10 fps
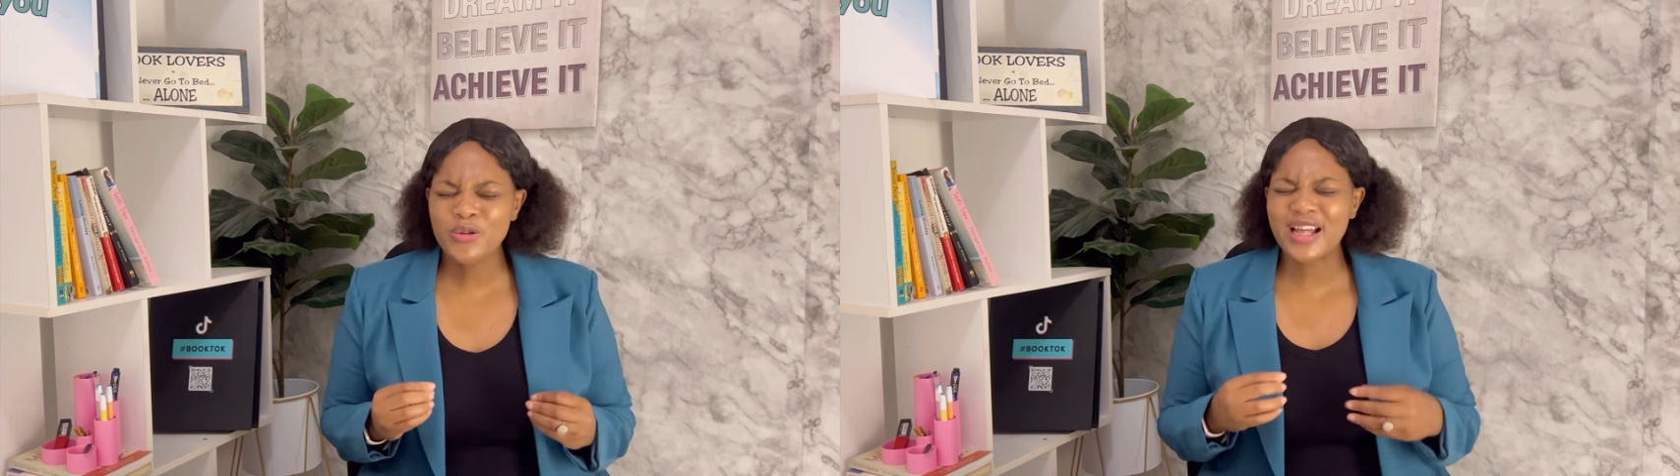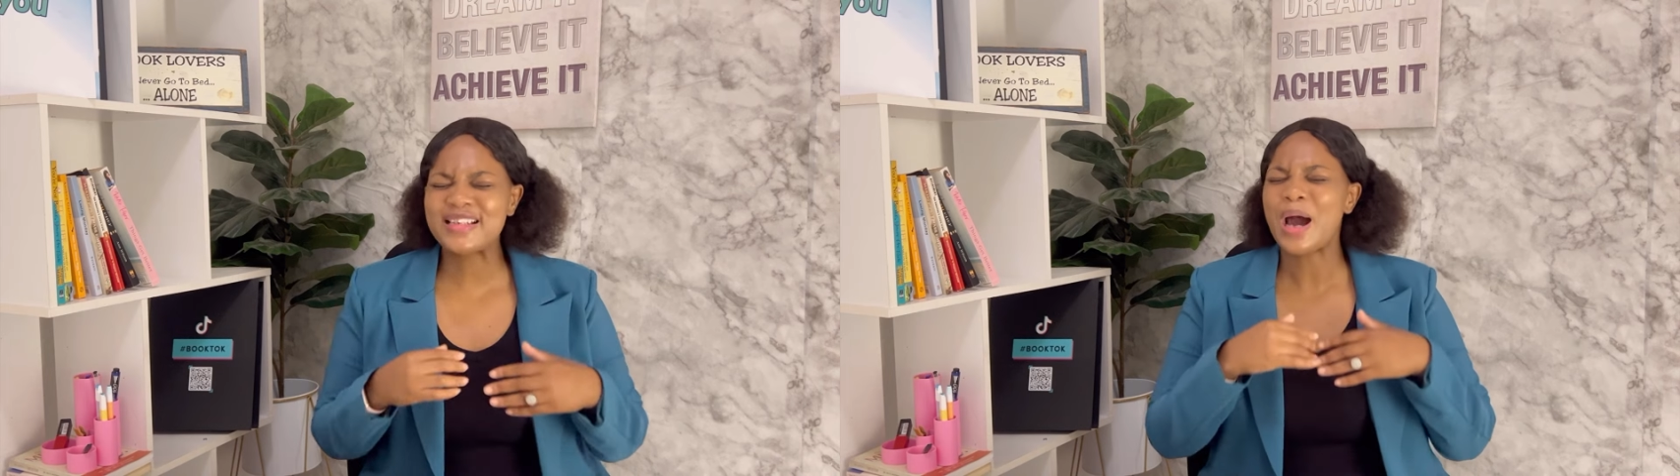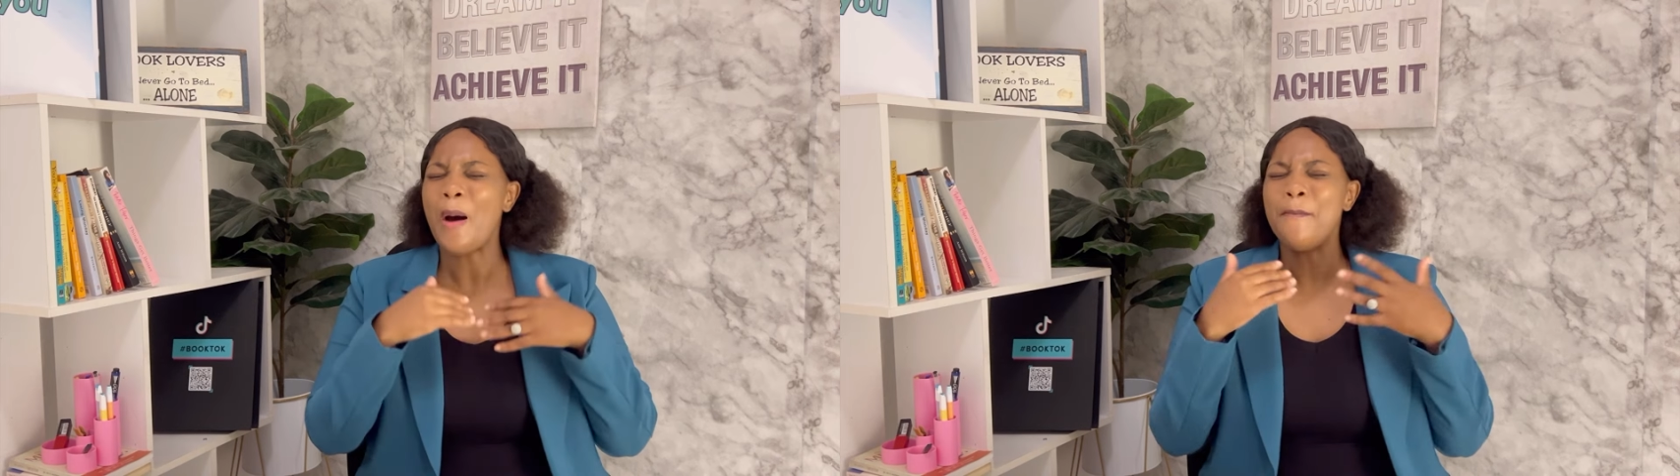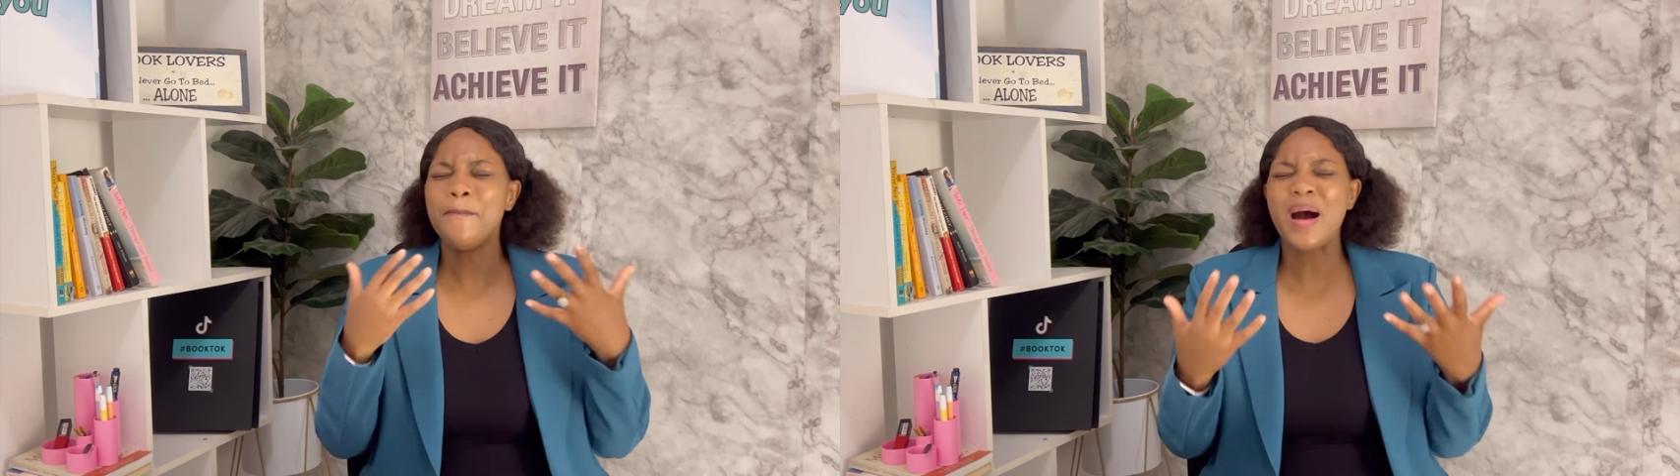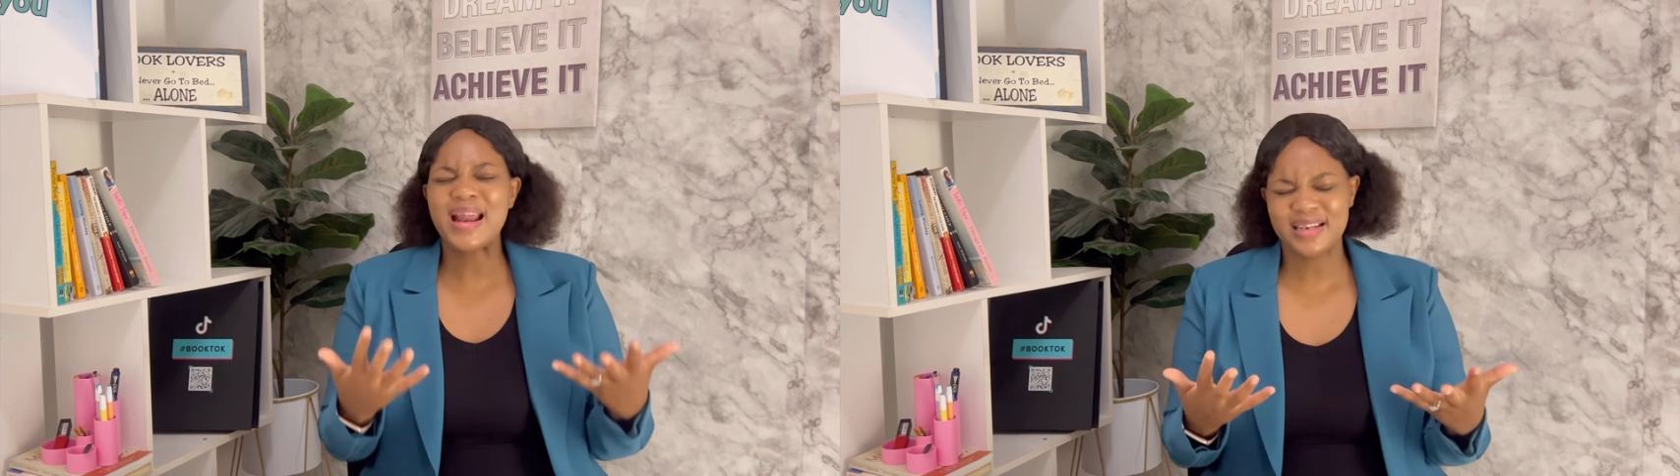that
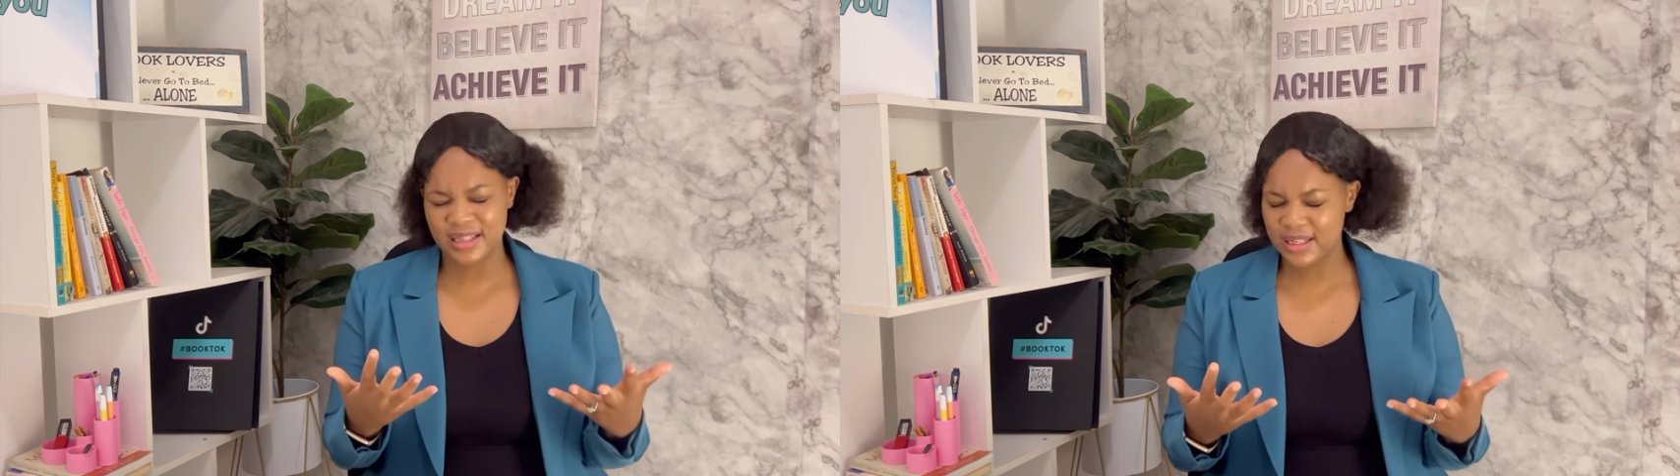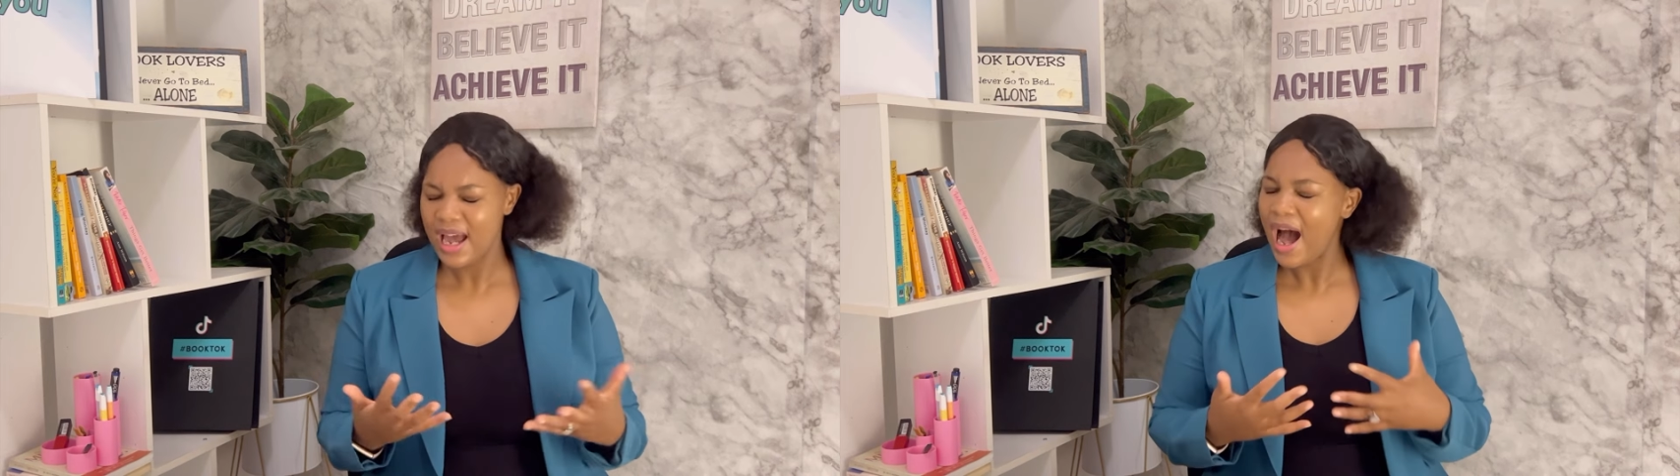money,